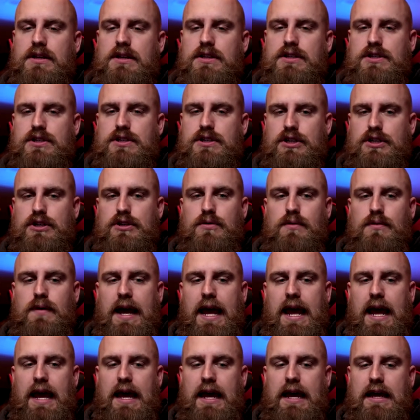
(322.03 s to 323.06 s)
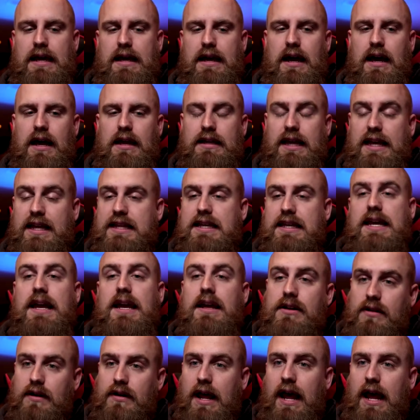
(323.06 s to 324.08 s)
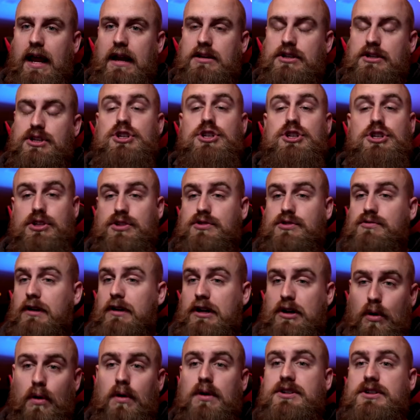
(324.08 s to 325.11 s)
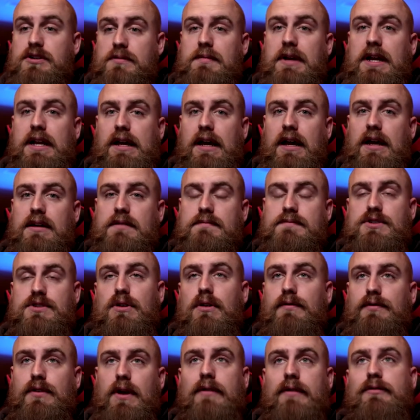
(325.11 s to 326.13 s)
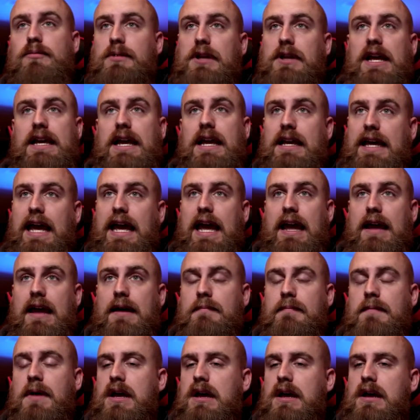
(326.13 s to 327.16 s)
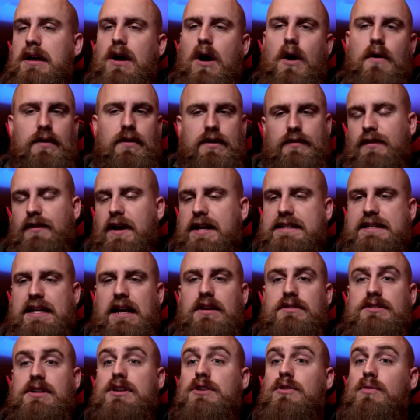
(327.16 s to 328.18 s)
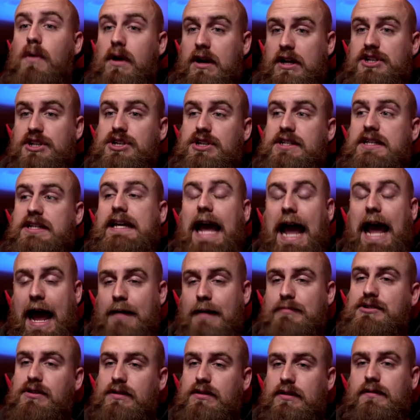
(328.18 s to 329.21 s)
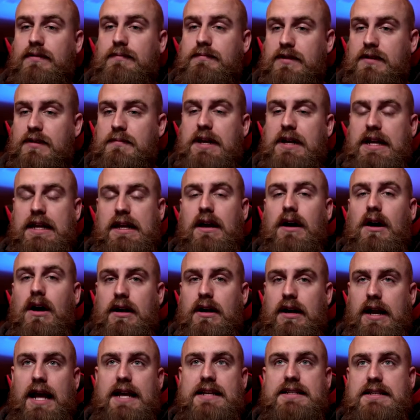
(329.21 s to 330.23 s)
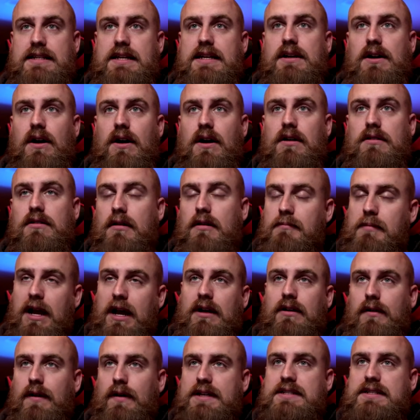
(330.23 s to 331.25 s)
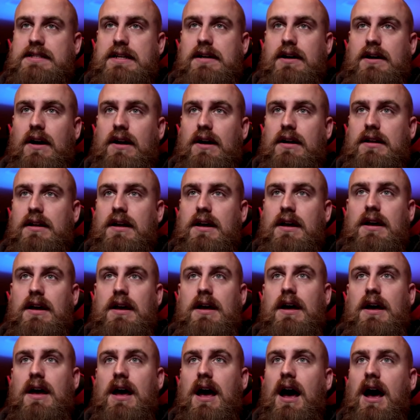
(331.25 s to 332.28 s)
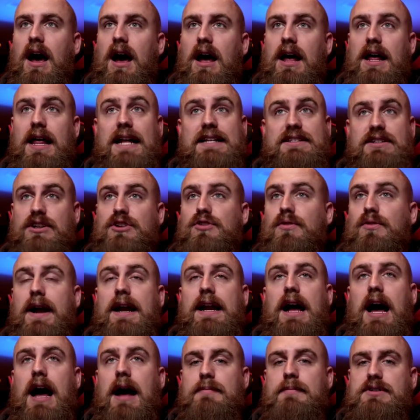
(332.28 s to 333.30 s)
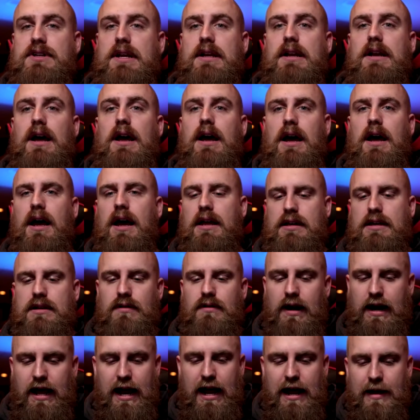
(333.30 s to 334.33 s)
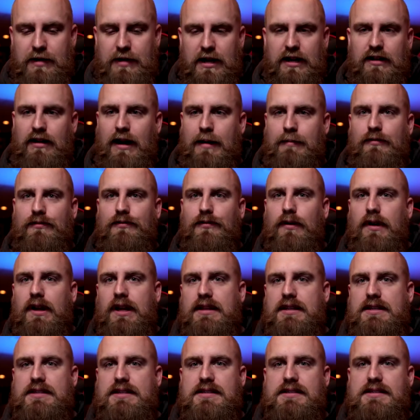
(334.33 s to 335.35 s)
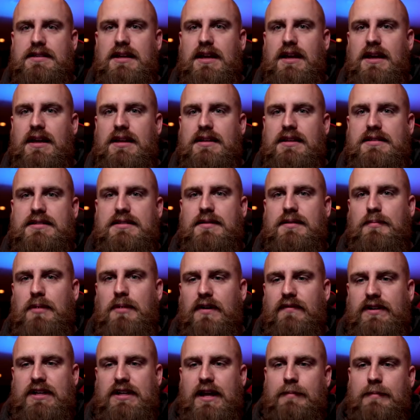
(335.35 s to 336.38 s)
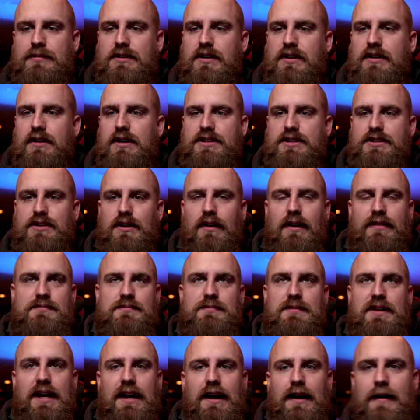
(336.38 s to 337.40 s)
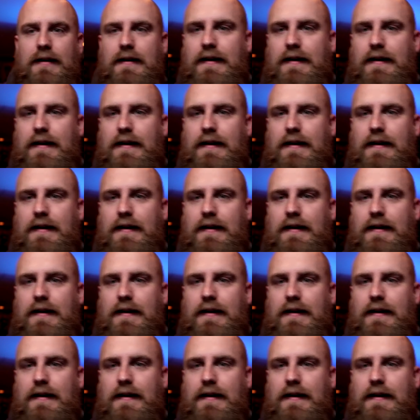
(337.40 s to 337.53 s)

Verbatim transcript: to a uh, like the internet to just record your media. So if you're ever playing a game over at a friend's house and you want to just capture the, the media on an SD card or a micro SD card, uh, that's a great option. Uh, you know what? I am gonna grab it for you. This is a this is a perfect opportunity to show off some gear.